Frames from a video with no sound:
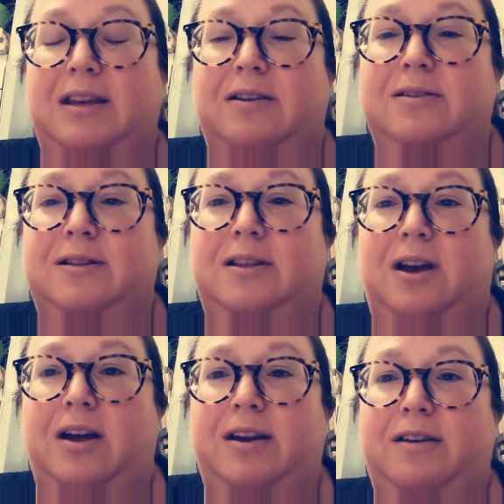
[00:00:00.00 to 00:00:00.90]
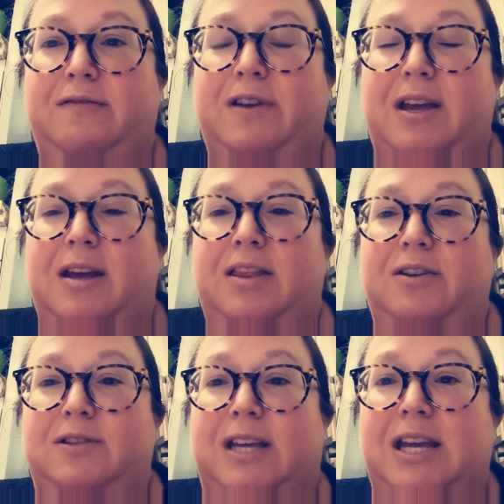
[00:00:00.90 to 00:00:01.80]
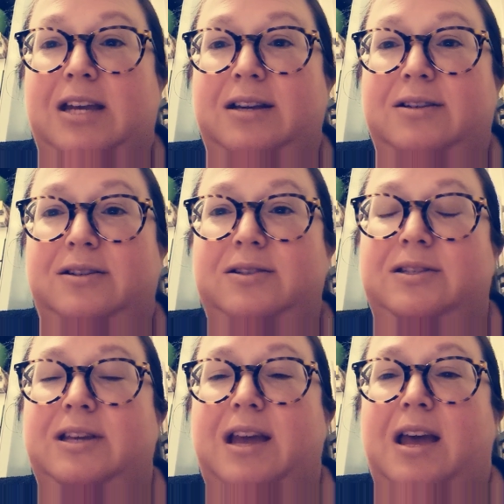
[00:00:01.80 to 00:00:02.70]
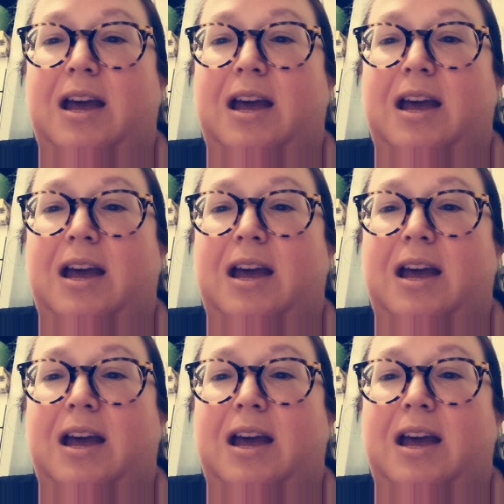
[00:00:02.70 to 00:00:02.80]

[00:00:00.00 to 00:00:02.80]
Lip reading: there's hills.